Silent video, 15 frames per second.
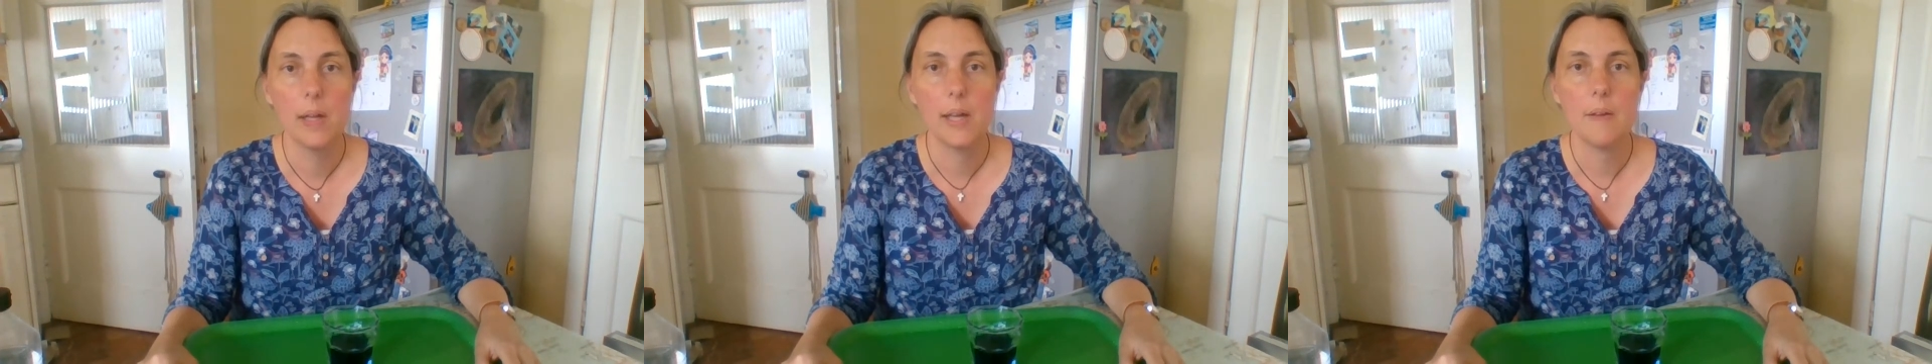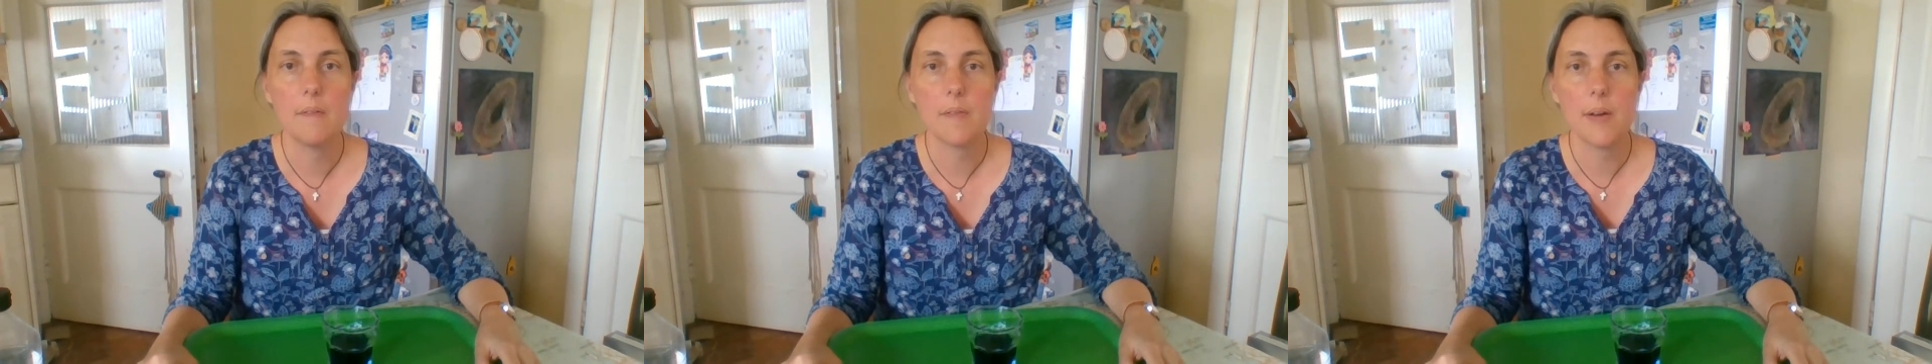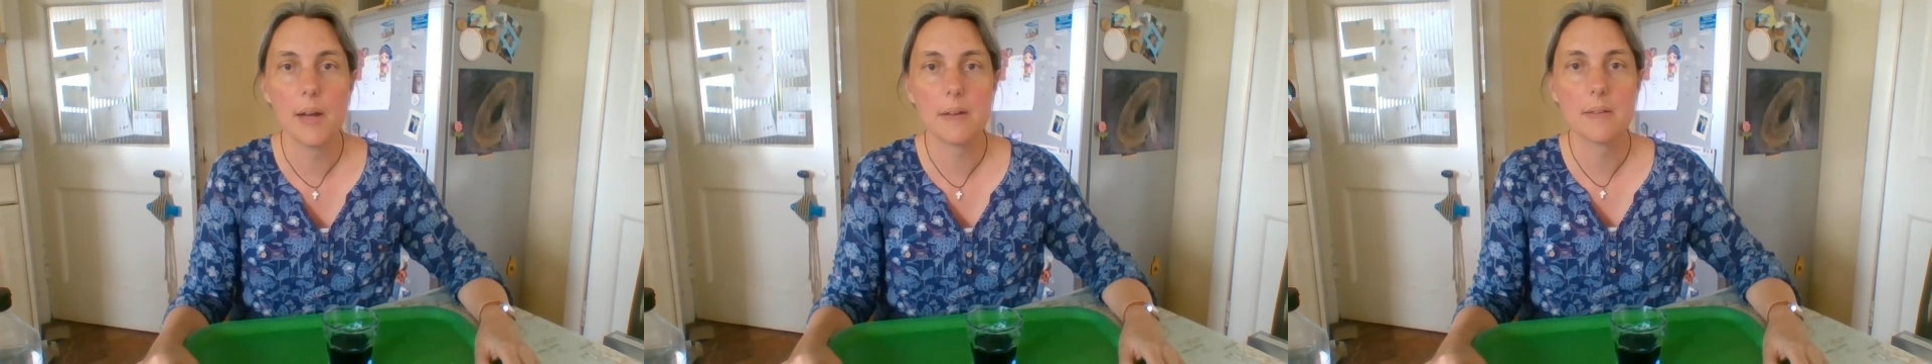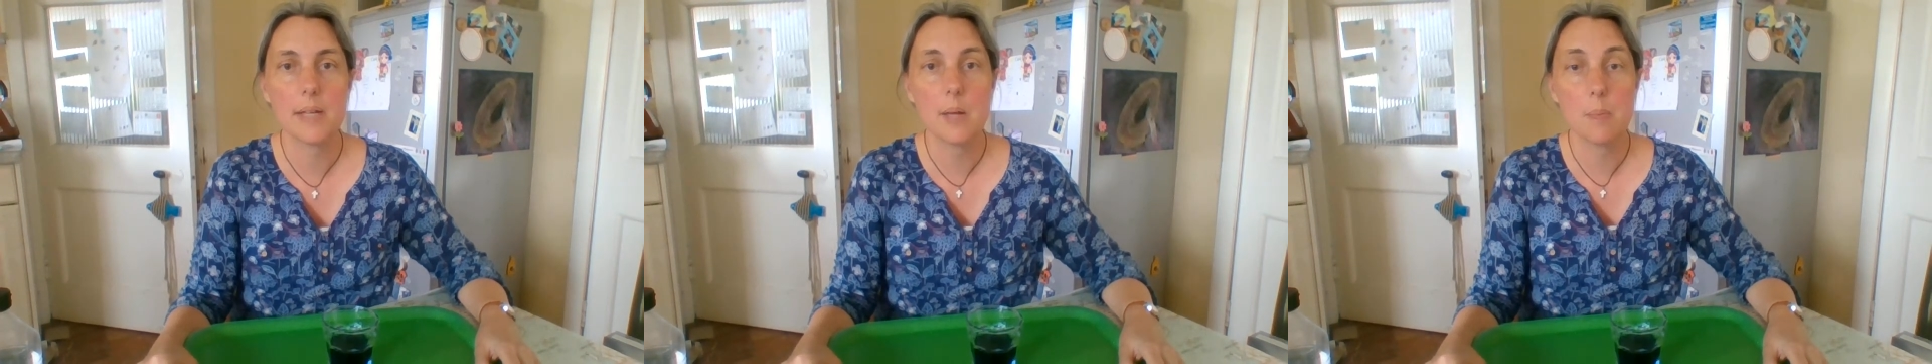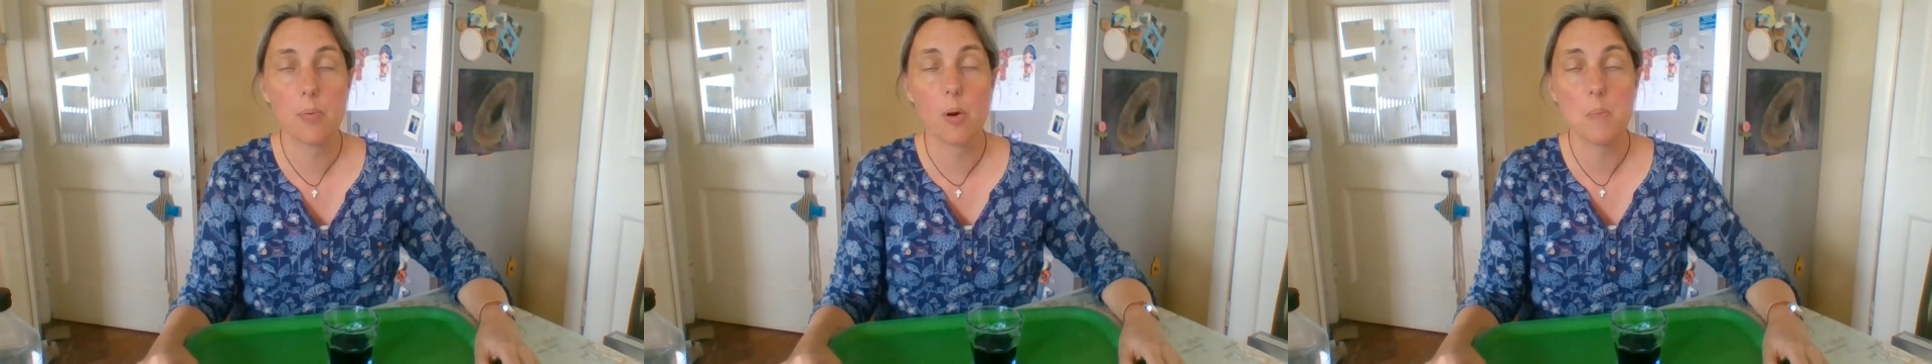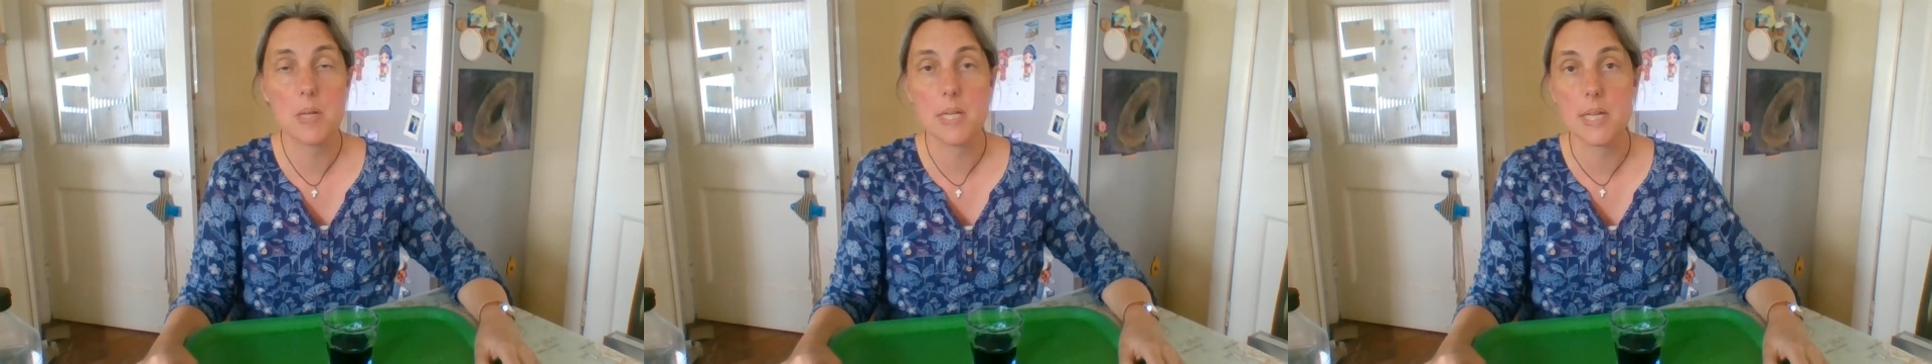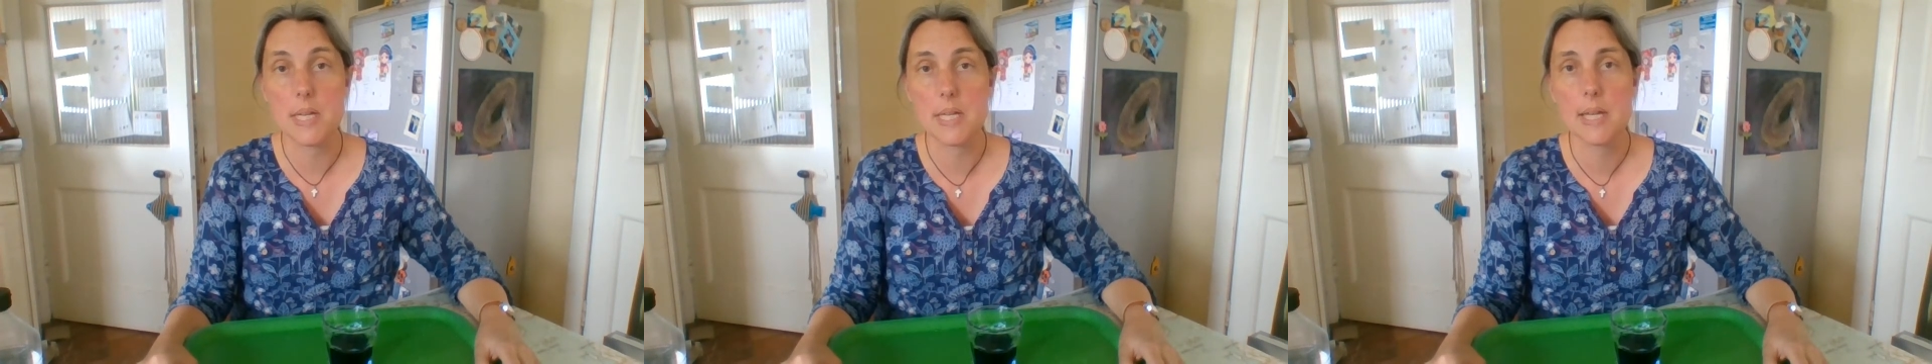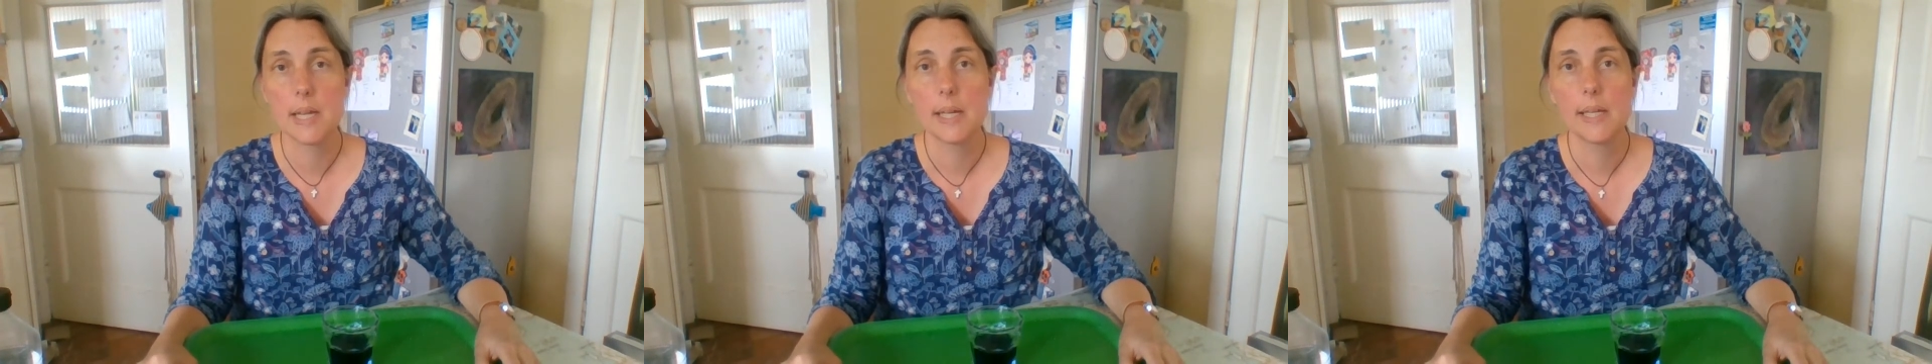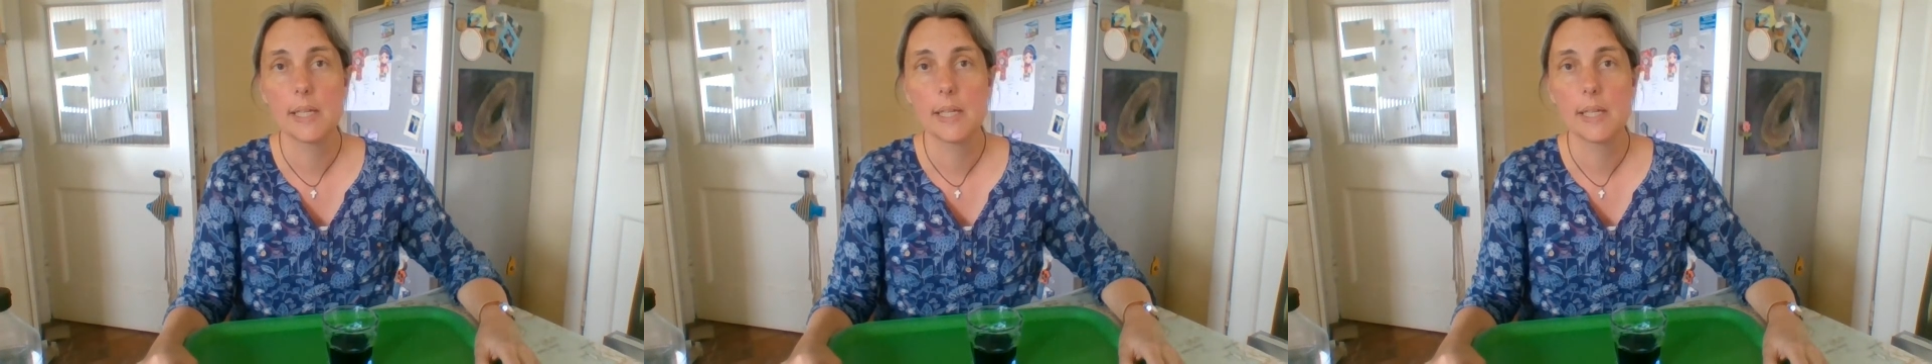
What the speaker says: In fact, He promises